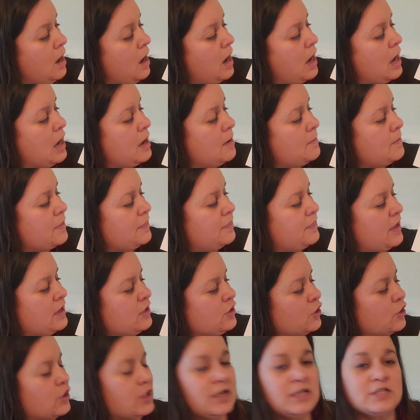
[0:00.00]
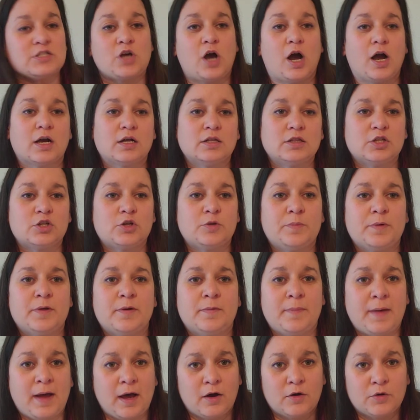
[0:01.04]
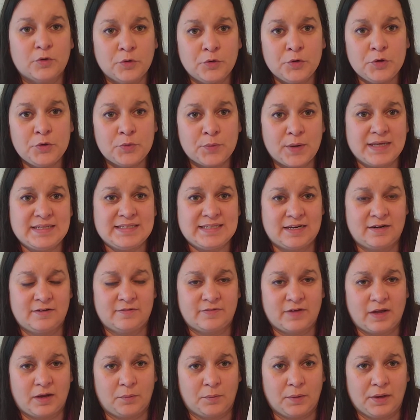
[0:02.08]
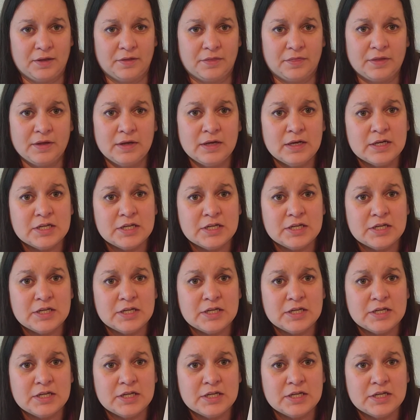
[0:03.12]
Then you're going to talk a little bit about who you identify with.